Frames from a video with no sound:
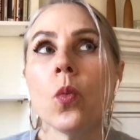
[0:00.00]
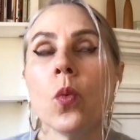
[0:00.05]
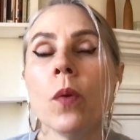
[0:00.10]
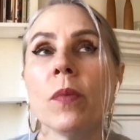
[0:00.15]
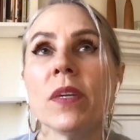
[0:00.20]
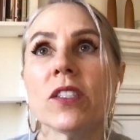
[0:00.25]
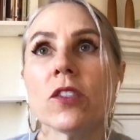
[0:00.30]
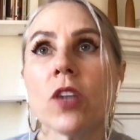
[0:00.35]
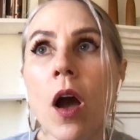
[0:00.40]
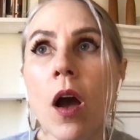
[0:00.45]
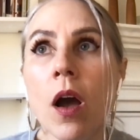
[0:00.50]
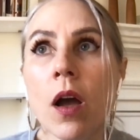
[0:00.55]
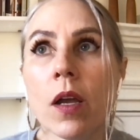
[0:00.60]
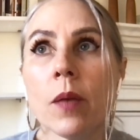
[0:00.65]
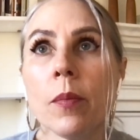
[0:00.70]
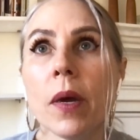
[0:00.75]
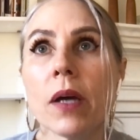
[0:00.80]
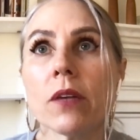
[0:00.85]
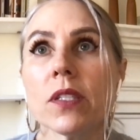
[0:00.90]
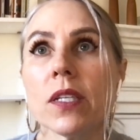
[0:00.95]
When we talk
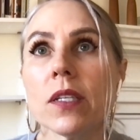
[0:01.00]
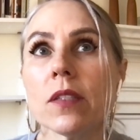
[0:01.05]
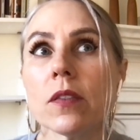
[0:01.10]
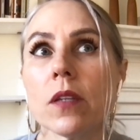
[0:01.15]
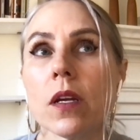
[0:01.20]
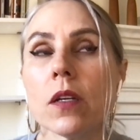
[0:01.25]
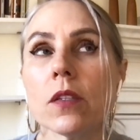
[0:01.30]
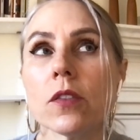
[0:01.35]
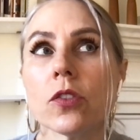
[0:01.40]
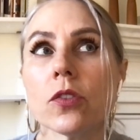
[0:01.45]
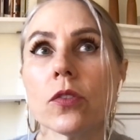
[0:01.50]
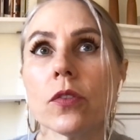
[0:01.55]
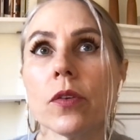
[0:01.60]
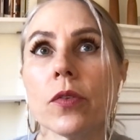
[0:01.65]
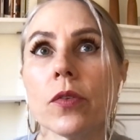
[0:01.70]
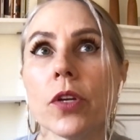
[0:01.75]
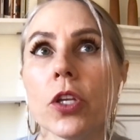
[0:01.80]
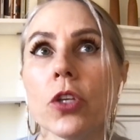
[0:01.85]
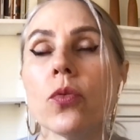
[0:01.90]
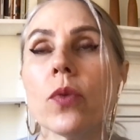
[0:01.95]
about
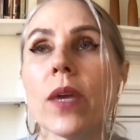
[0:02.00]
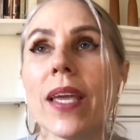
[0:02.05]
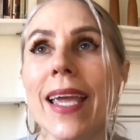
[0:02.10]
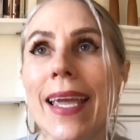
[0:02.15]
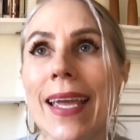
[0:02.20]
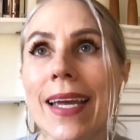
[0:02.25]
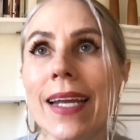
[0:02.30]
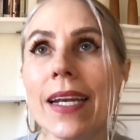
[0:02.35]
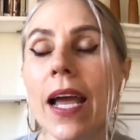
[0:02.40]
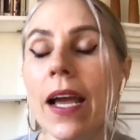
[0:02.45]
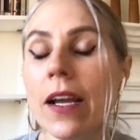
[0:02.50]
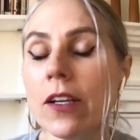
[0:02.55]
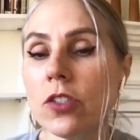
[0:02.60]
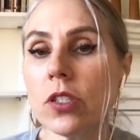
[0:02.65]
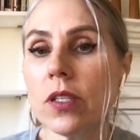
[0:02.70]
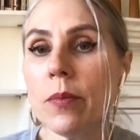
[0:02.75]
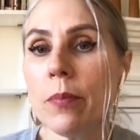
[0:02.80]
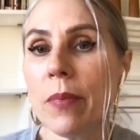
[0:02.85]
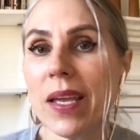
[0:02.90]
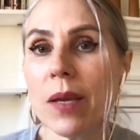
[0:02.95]
testosterone, you can't
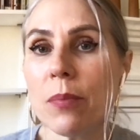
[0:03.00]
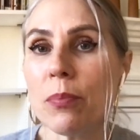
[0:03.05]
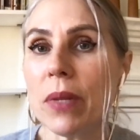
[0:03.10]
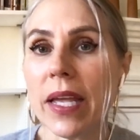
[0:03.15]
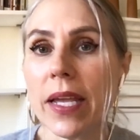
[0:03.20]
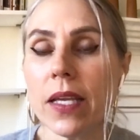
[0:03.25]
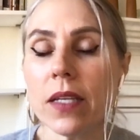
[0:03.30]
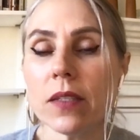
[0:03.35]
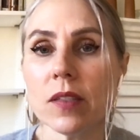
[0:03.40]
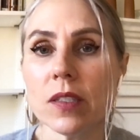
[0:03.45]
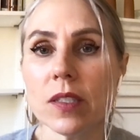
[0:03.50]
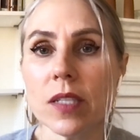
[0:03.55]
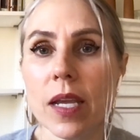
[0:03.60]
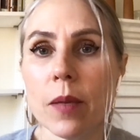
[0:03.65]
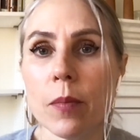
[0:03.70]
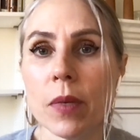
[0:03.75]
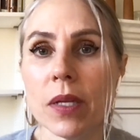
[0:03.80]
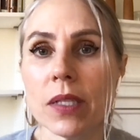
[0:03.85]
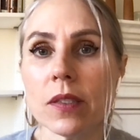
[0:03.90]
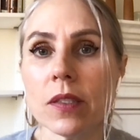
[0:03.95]
actually make blanket
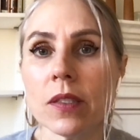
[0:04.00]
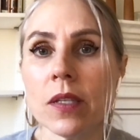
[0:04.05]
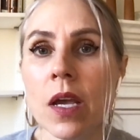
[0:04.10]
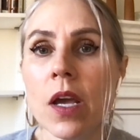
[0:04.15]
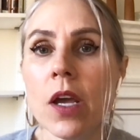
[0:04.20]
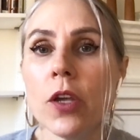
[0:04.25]
statements.